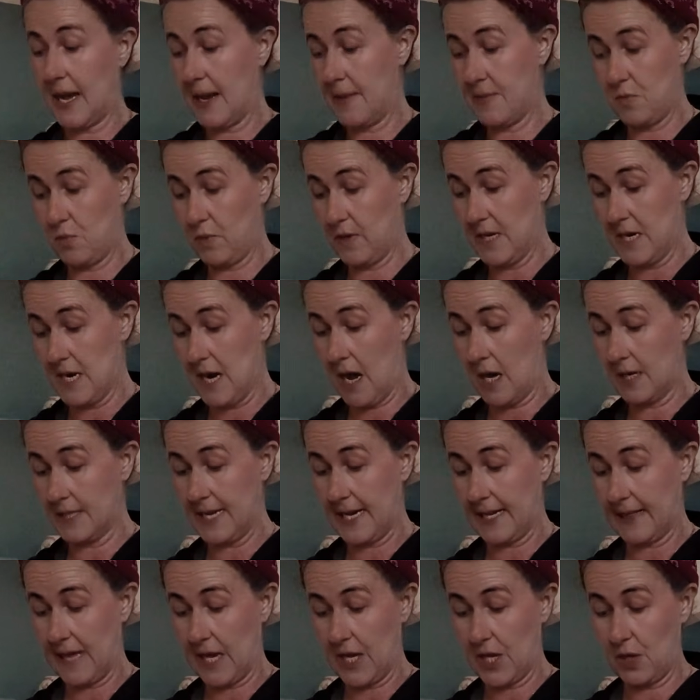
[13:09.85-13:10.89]
I would not
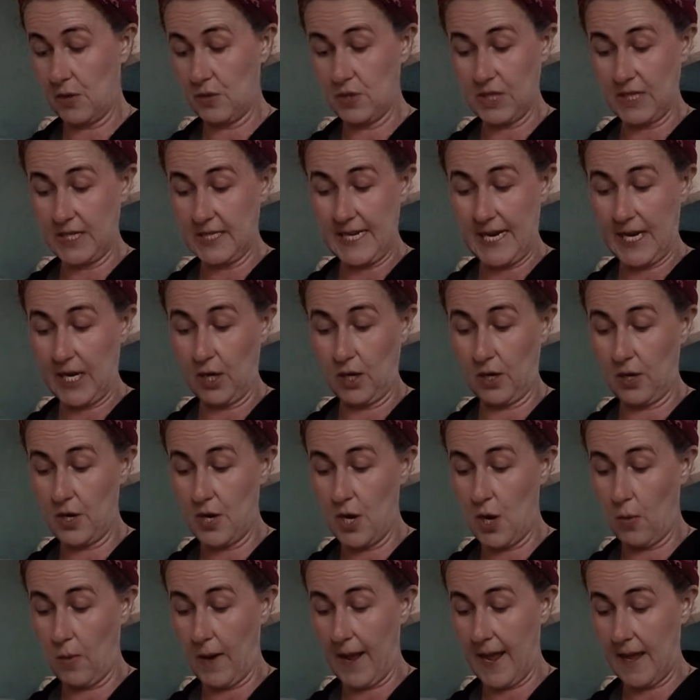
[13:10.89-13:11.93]
take that huge container,
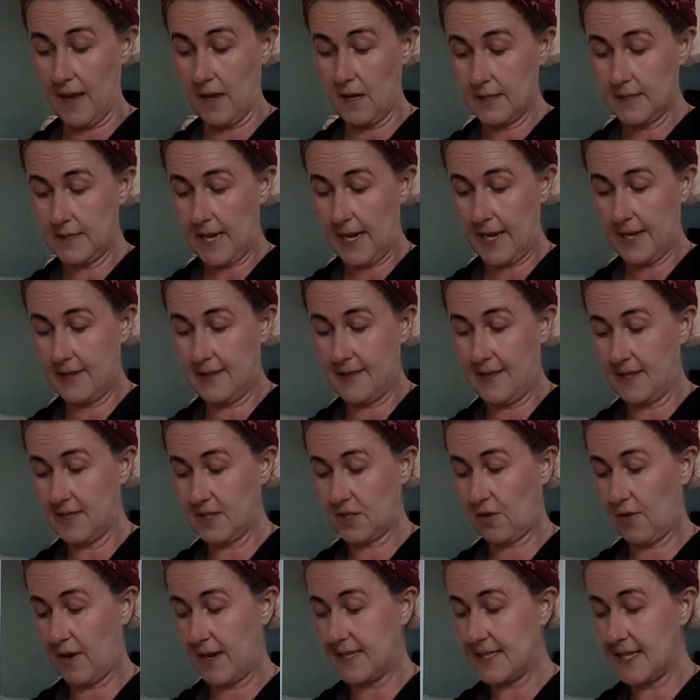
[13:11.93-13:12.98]
no way, because
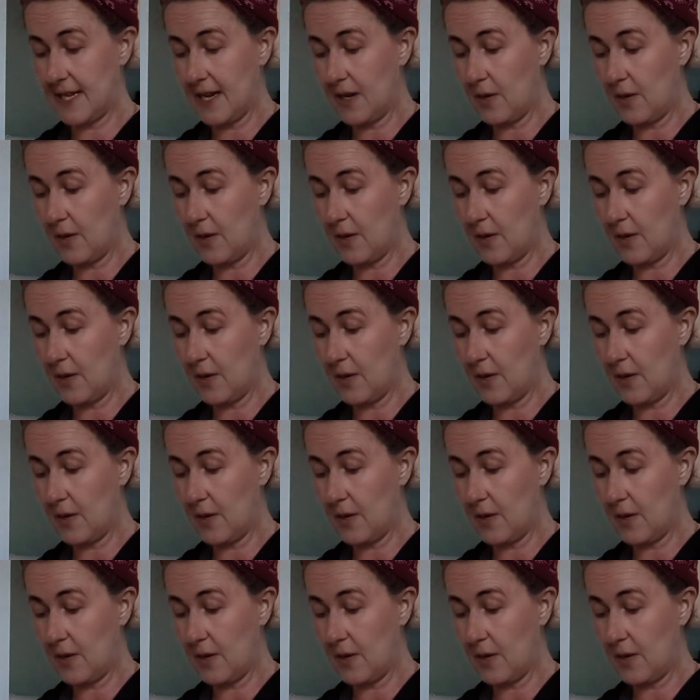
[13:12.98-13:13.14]
that's crazy.